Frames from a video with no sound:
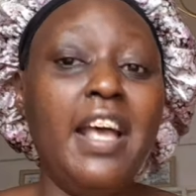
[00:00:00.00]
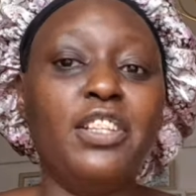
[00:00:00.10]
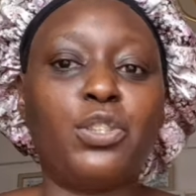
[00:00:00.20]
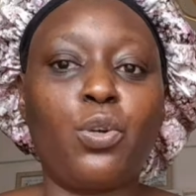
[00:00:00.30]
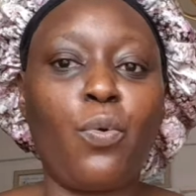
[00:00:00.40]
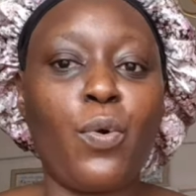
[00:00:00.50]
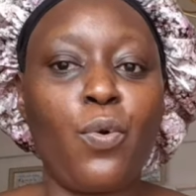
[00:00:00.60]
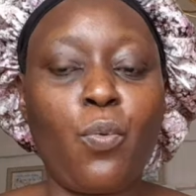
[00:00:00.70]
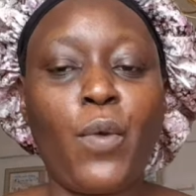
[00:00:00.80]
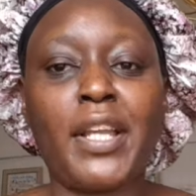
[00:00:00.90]

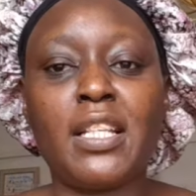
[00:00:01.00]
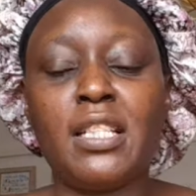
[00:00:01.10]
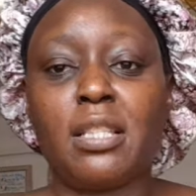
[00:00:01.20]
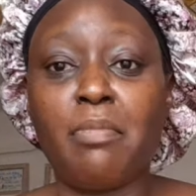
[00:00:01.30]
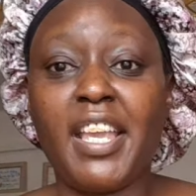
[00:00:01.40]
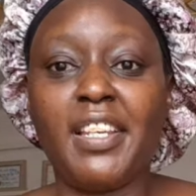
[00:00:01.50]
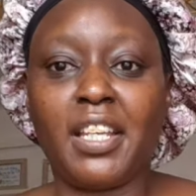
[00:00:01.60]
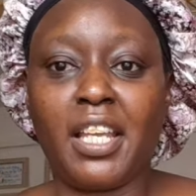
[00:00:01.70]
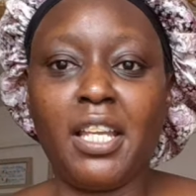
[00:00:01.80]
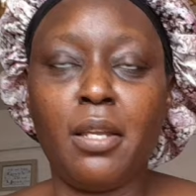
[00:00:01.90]
So when it's me and
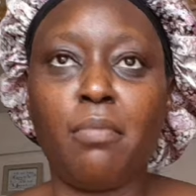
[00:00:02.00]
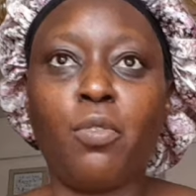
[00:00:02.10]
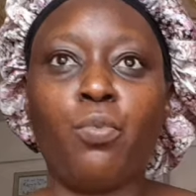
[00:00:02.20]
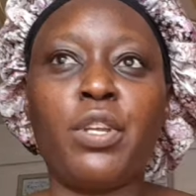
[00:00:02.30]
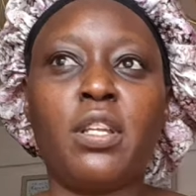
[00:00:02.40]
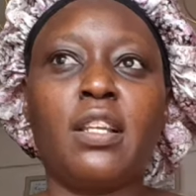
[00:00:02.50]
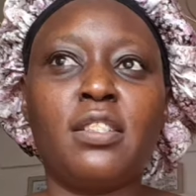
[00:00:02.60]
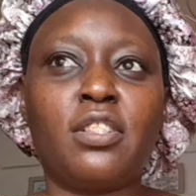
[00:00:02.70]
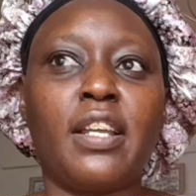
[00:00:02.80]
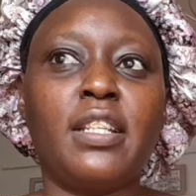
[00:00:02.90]
him, we
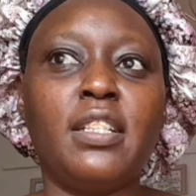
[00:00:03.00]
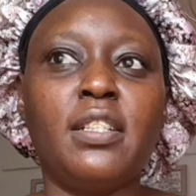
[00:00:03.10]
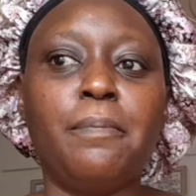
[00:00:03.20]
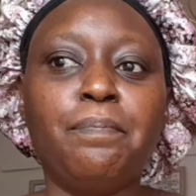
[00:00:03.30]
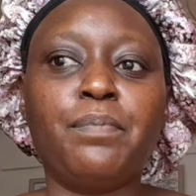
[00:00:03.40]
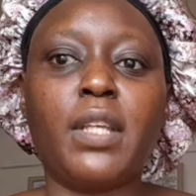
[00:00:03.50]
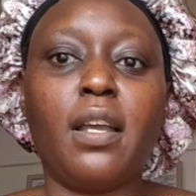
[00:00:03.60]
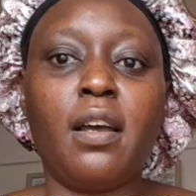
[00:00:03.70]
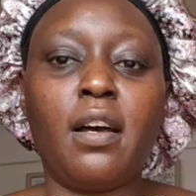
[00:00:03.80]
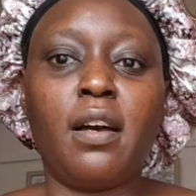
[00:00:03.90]
literally
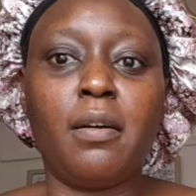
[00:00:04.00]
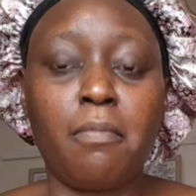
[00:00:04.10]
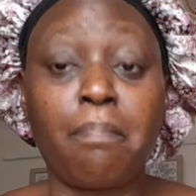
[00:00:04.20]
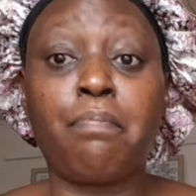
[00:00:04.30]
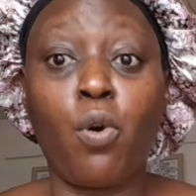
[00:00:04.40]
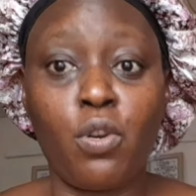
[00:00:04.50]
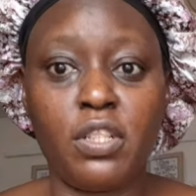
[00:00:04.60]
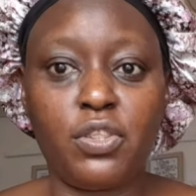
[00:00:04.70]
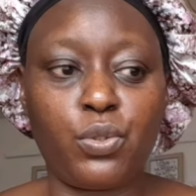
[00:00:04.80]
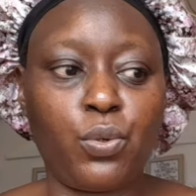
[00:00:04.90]

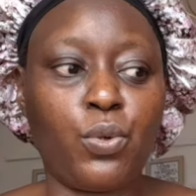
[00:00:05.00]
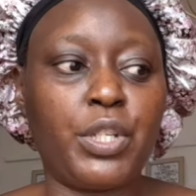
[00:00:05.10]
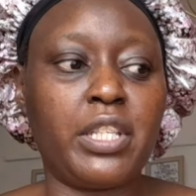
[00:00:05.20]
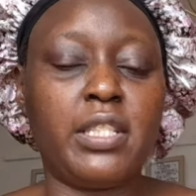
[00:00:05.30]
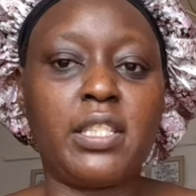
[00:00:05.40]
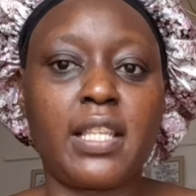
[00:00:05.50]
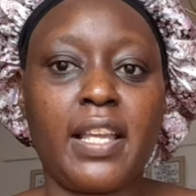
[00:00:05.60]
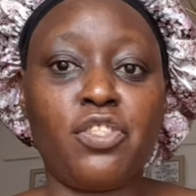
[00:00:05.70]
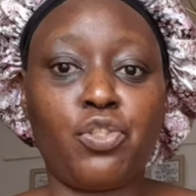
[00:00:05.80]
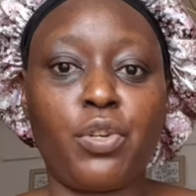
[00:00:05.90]
bond. So he's
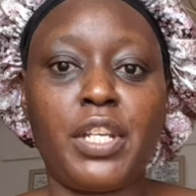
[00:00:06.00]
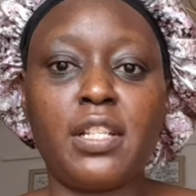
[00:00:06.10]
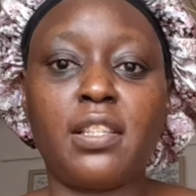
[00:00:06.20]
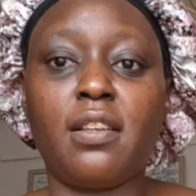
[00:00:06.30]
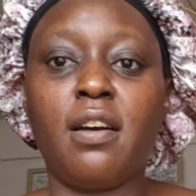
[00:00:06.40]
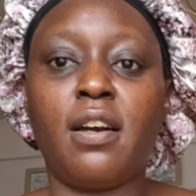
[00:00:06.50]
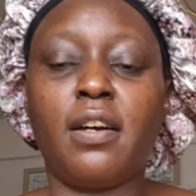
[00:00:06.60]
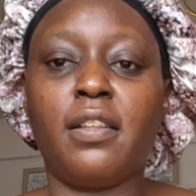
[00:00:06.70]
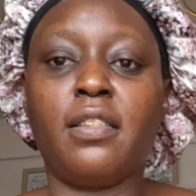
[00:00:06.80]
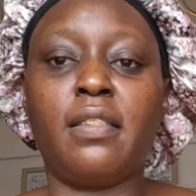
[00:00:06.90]
enjoying
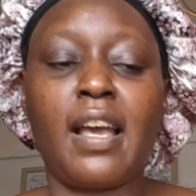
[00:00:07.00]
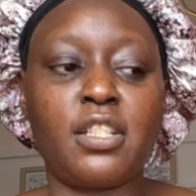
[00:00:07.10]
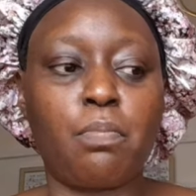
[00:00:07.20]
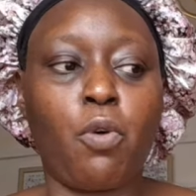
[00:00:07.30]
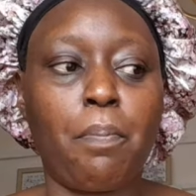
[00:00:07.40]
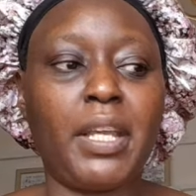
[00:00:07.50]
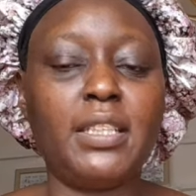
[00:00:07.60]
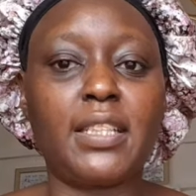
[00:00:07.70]
that moment.